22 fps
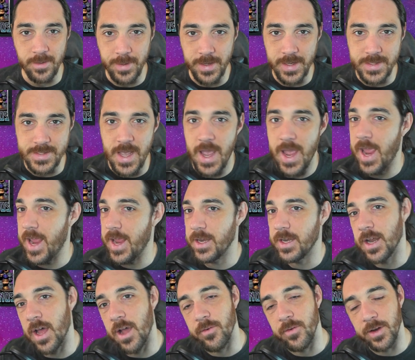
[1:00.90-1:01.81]
there because I
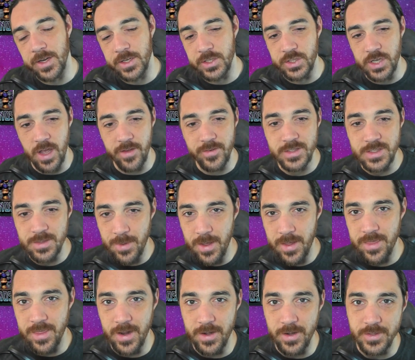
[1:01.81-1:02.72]
hate not running Chavez in
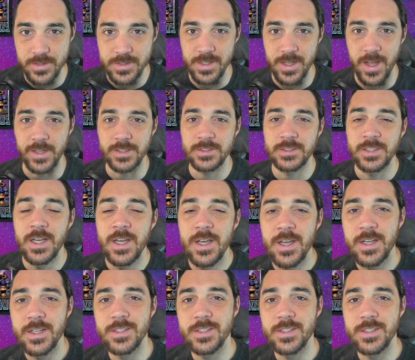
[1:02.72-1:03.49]
my Thanos decks.